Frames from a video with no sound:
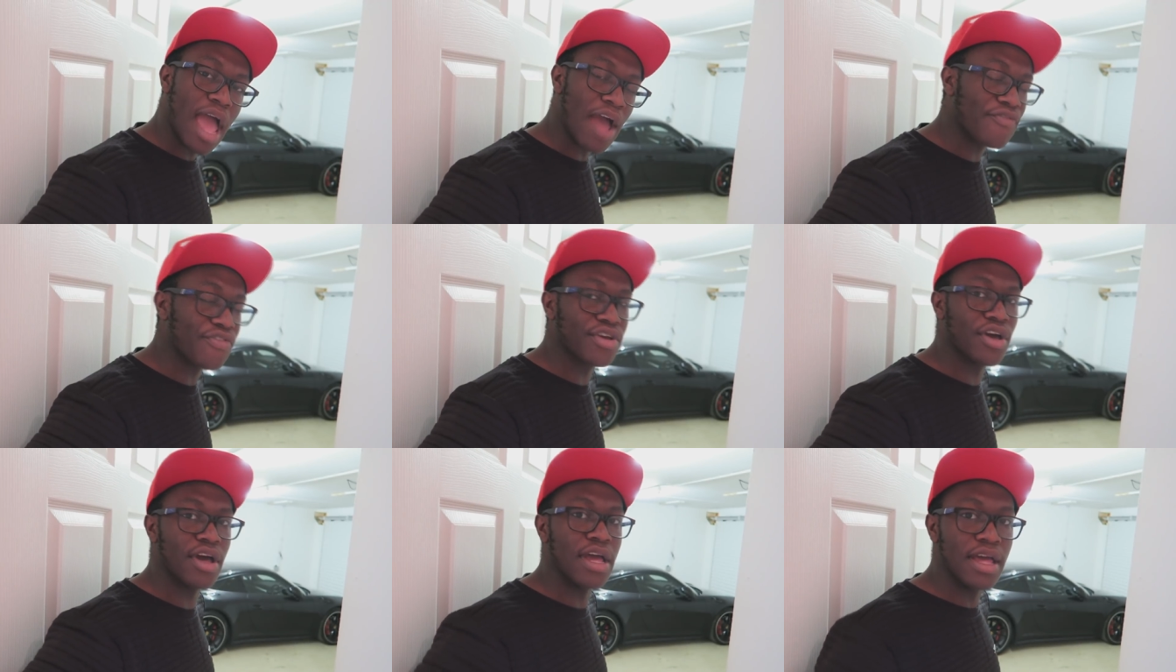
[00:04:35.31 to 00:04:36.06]

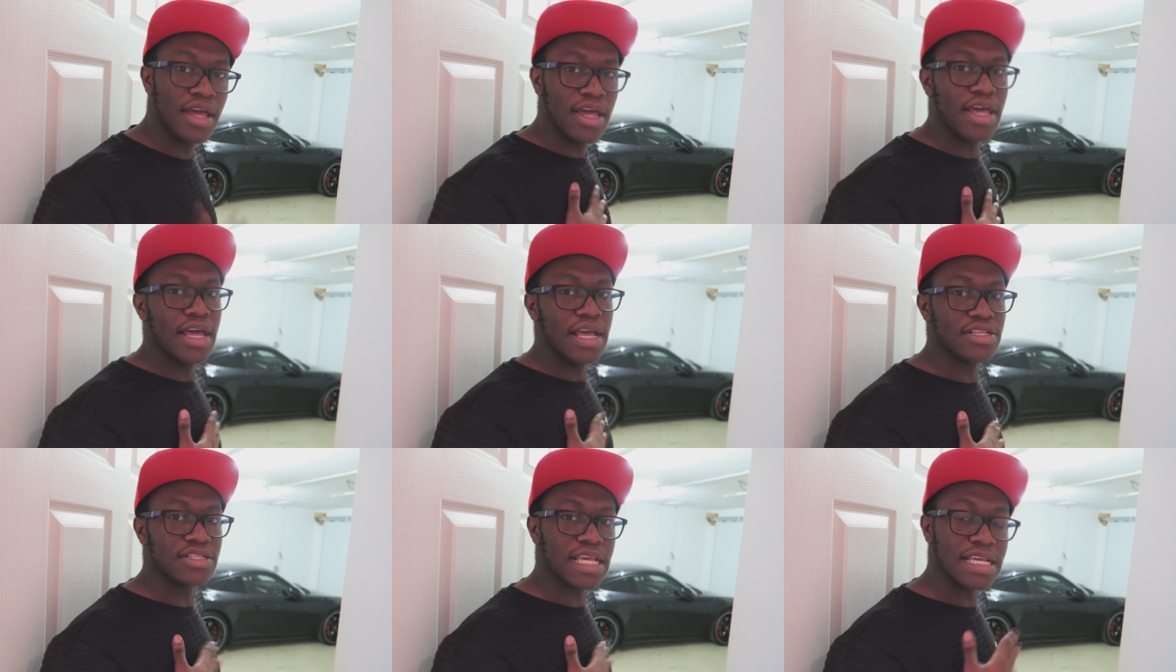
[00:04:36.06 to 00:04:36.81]
Africa
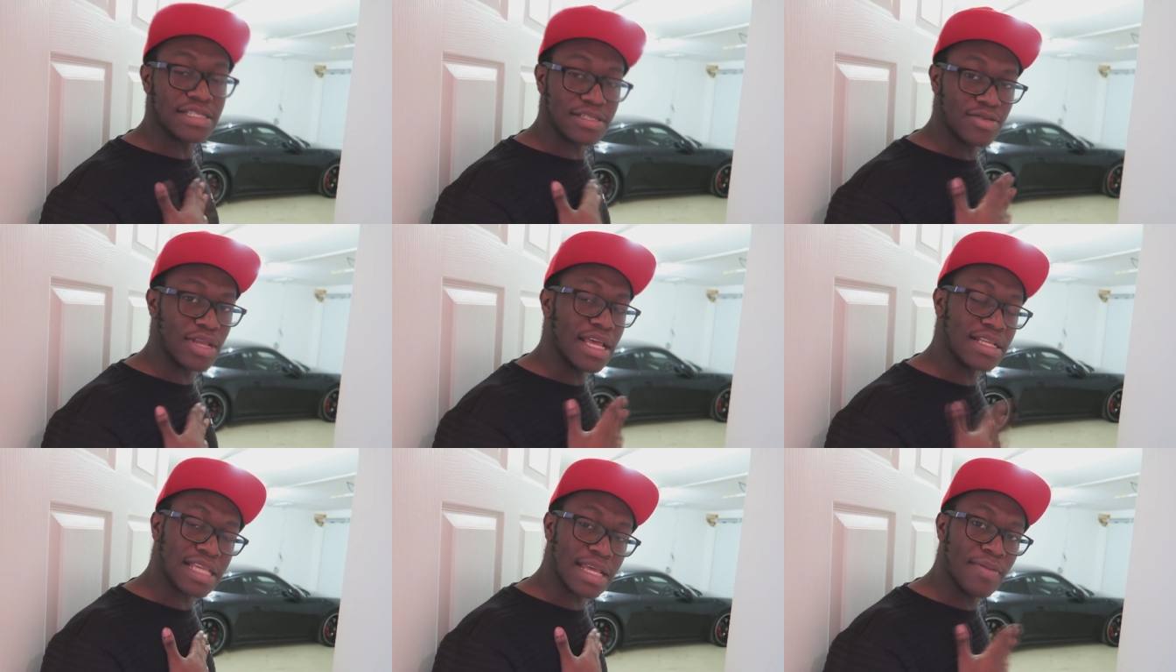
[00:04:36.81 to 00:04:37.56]
is
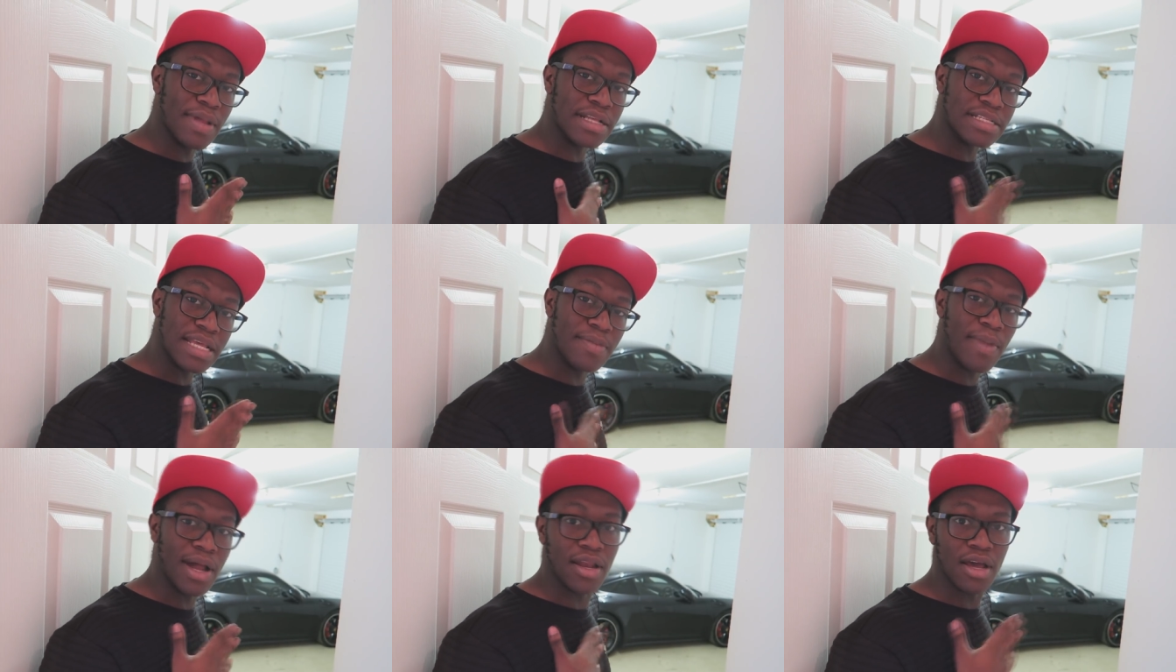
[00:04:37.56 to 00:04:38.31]

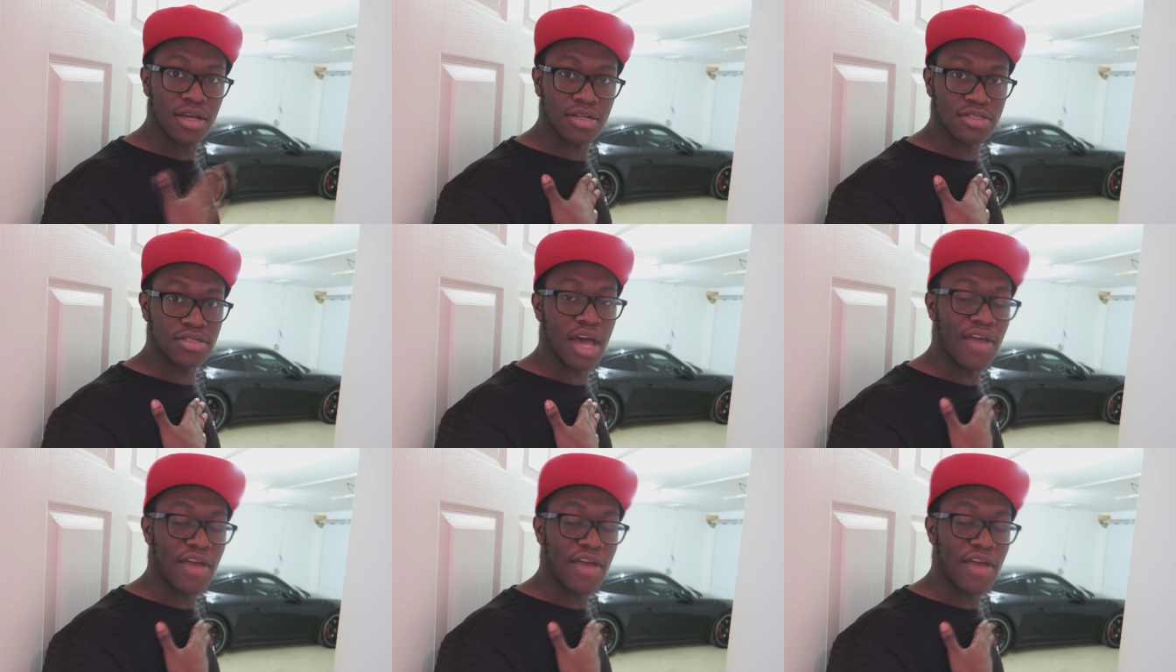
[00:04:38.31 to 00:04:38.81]
in my lungs.